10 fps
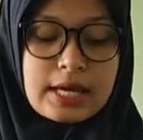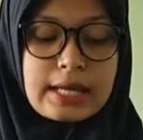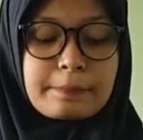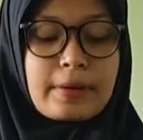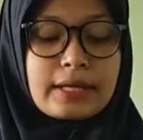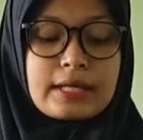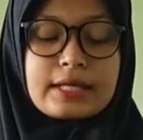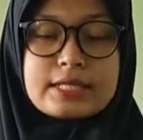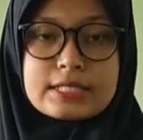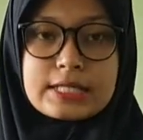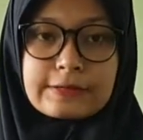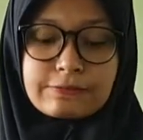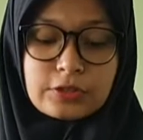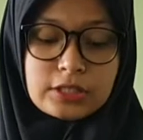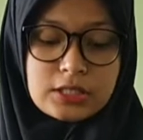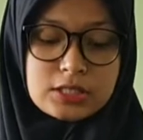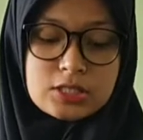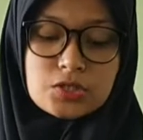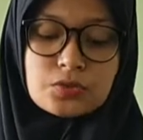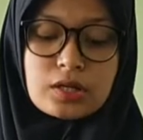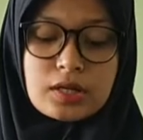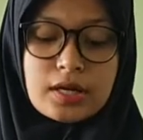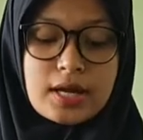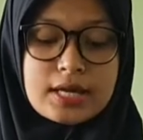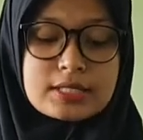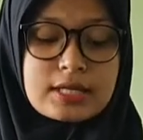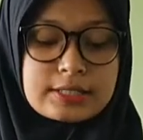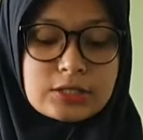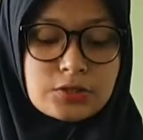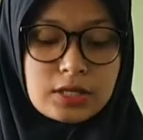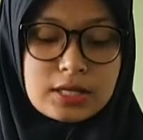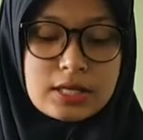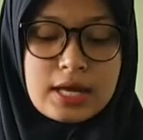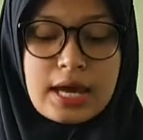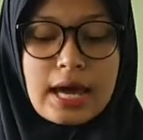it makes it easier for teachers to organize their students,